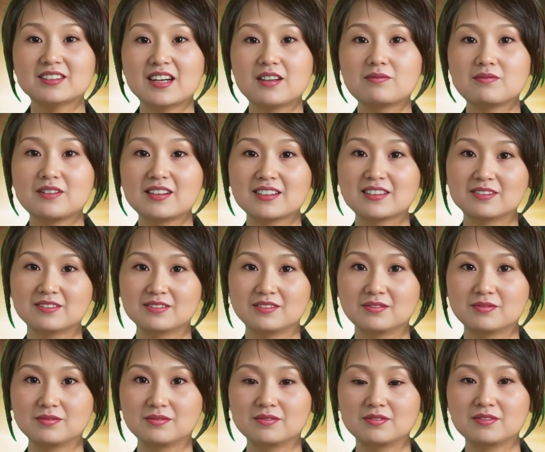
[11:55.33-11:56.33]
According
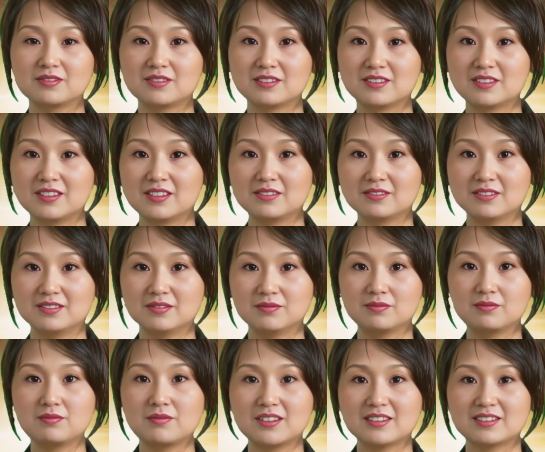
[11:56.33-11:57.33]
to the financial
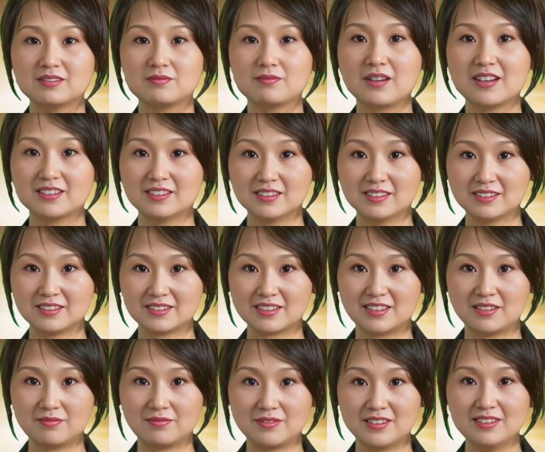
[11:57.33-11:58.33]
report for the whole year
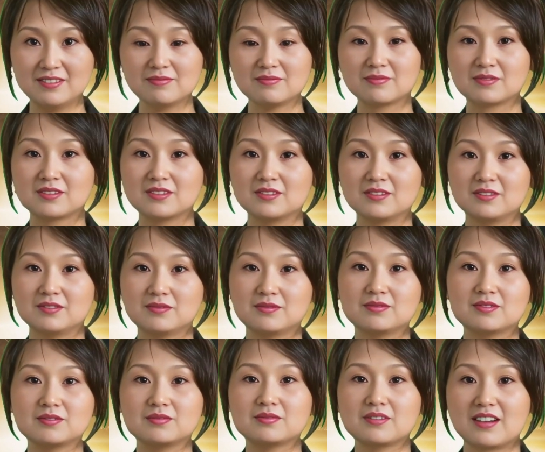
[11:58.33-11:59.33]
of last year,
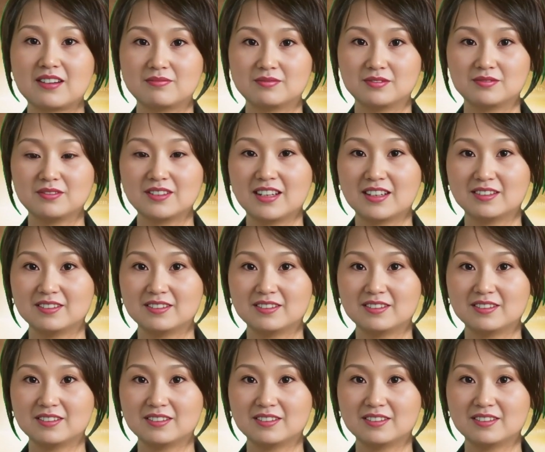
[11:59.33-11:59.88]
the total number of